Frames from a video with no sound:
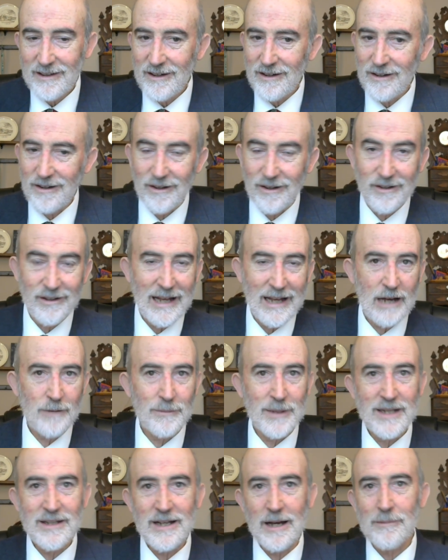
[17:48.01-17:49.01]
Oh, how
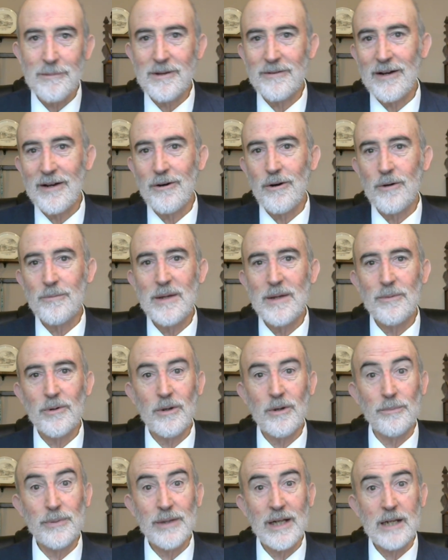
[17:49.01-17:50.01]
many times have I heard people
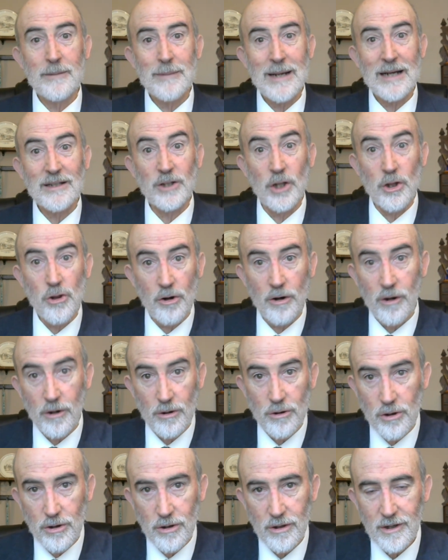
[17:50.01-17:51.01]
complain about the
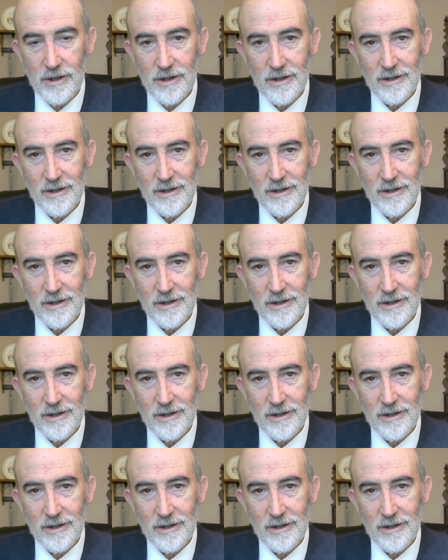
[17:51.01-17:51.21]
church?